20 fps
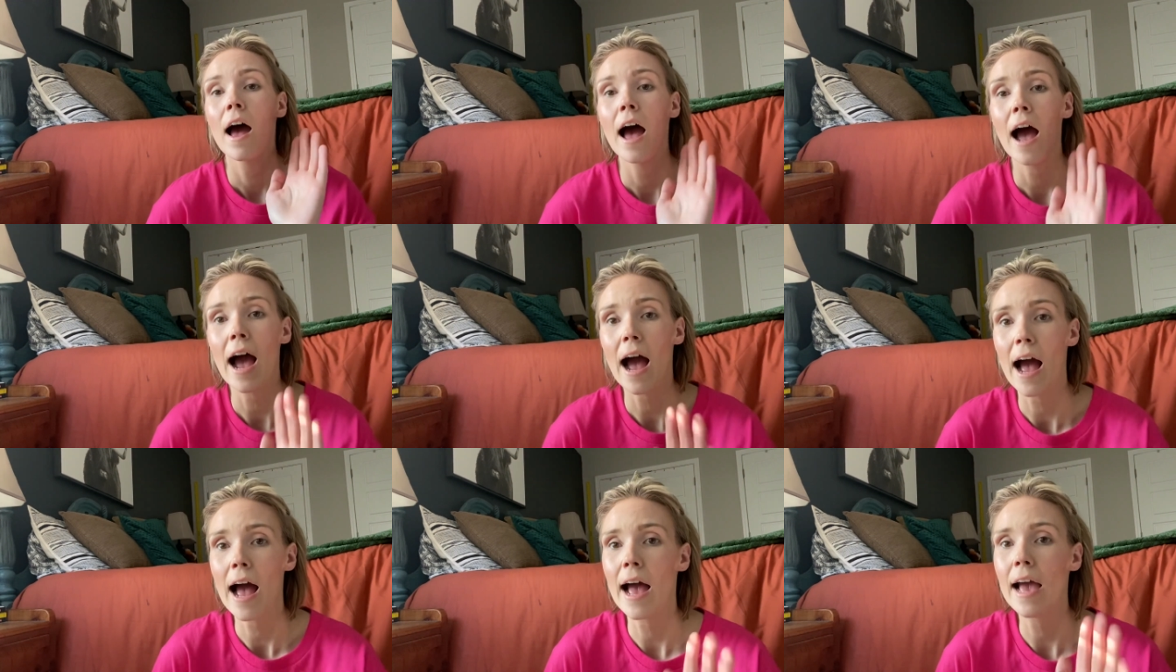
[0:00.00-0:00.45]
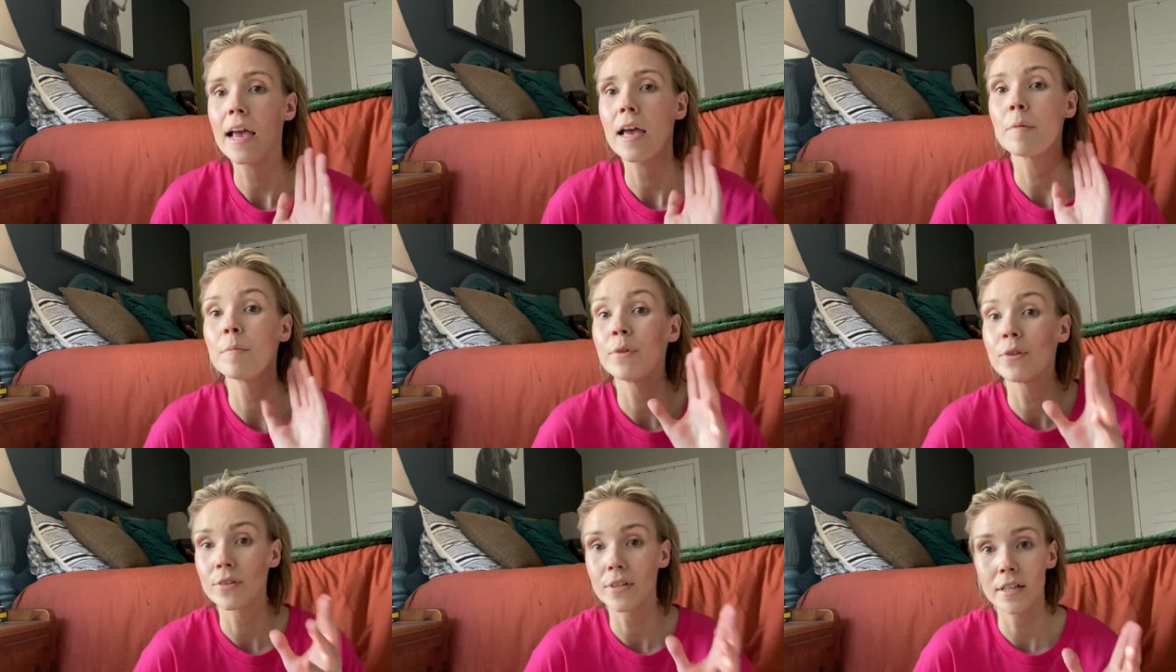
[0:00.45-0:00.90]
I
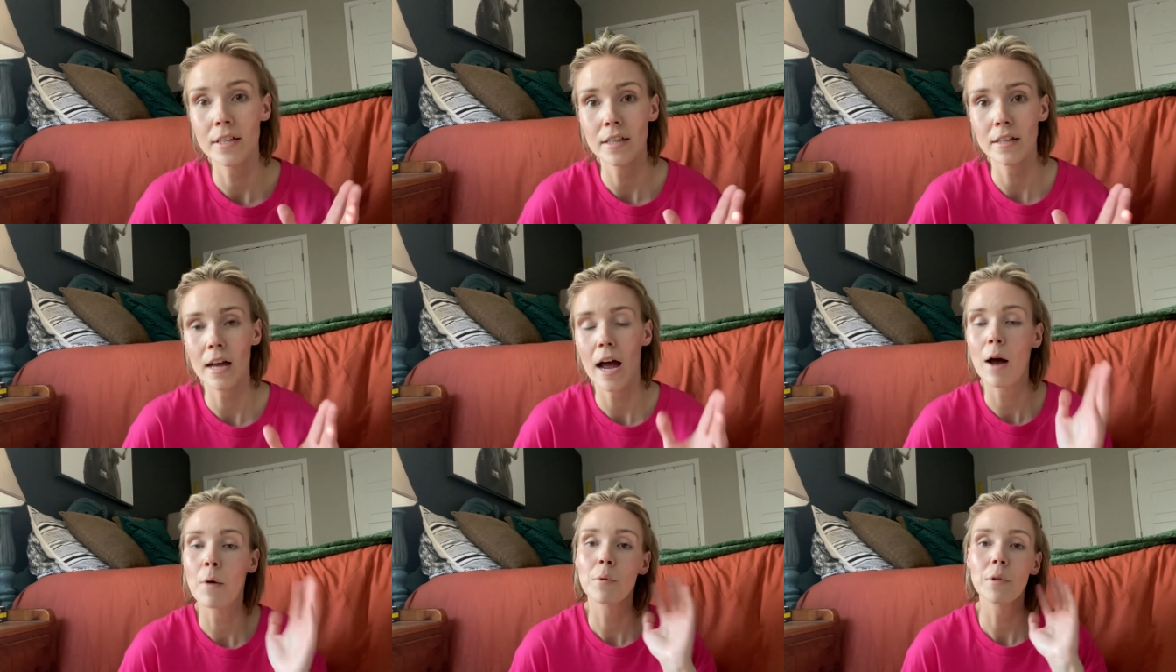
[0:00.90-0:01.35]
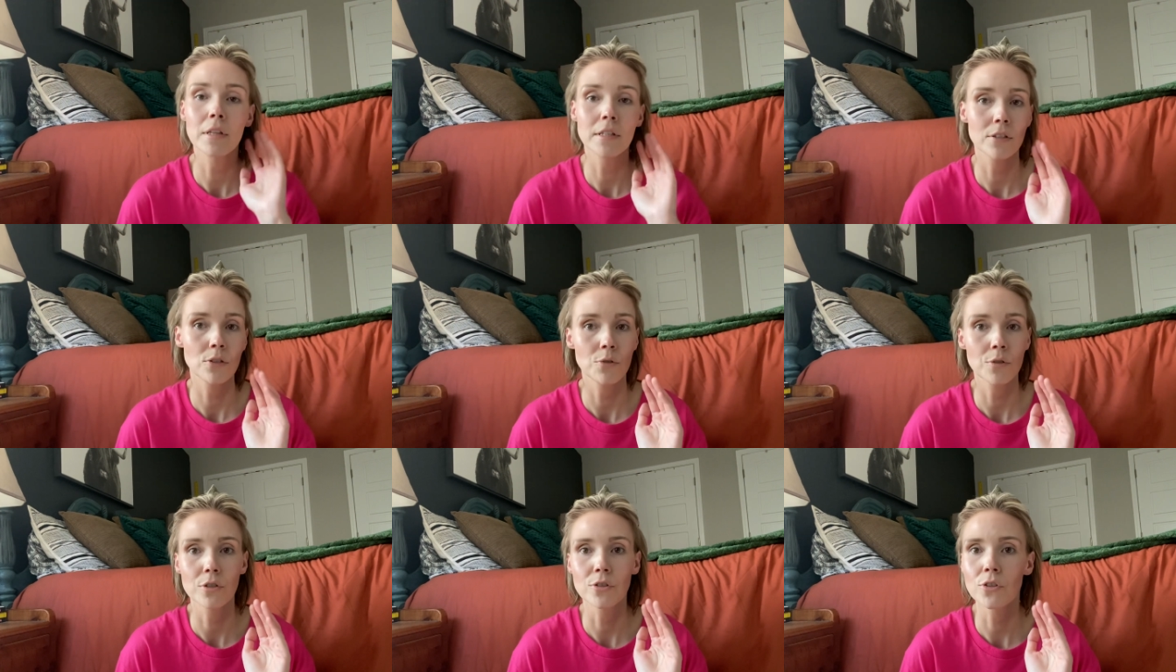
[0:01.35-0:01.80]
will
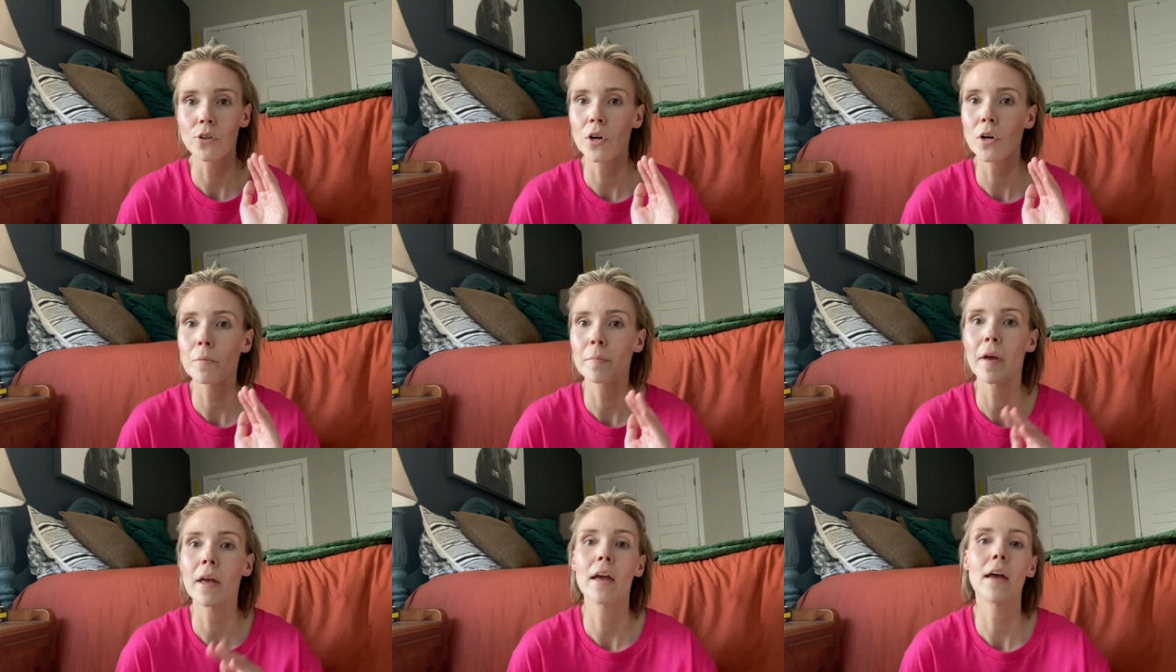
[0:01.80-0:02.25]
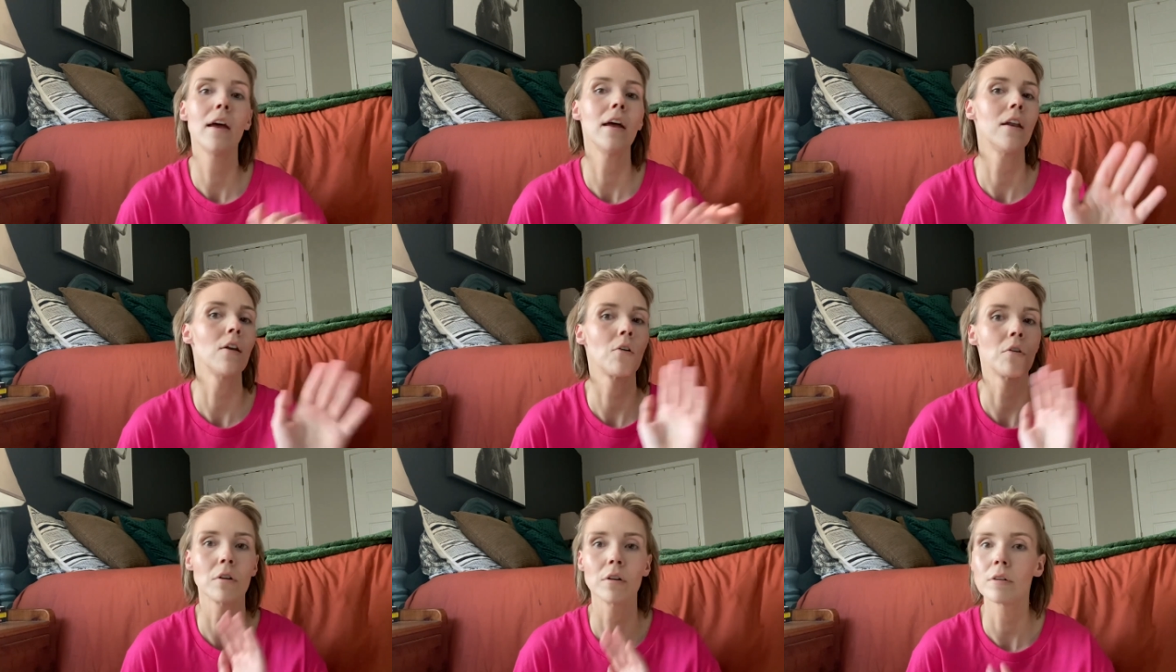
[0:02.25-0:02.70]
listen to a sermon
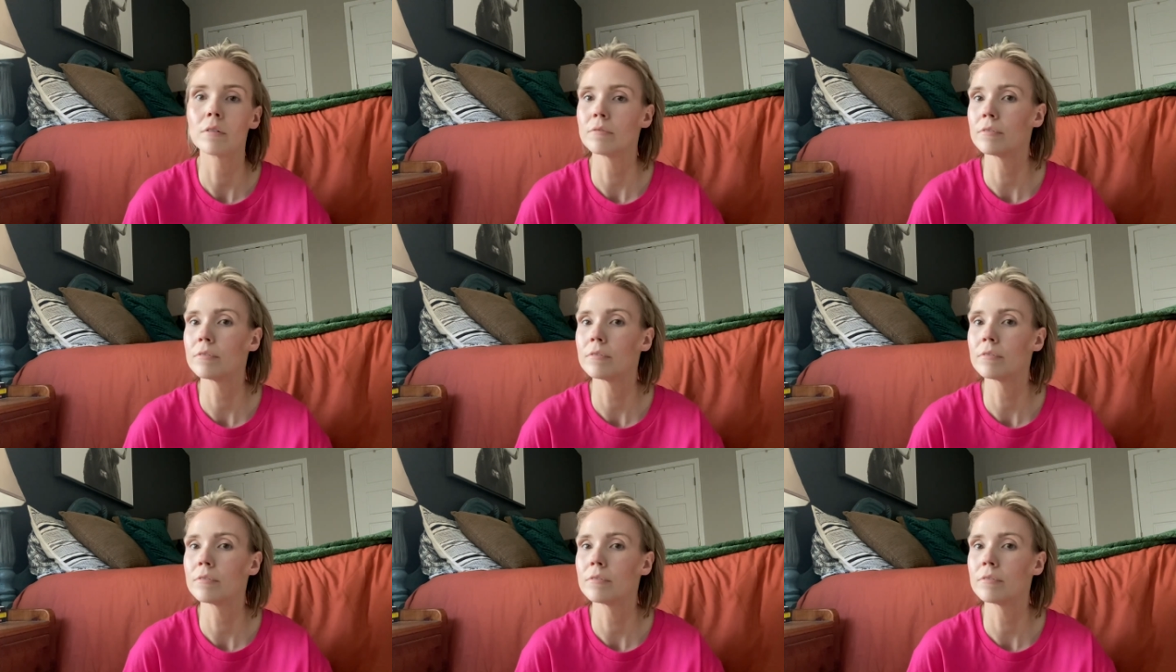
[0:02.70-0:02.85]
or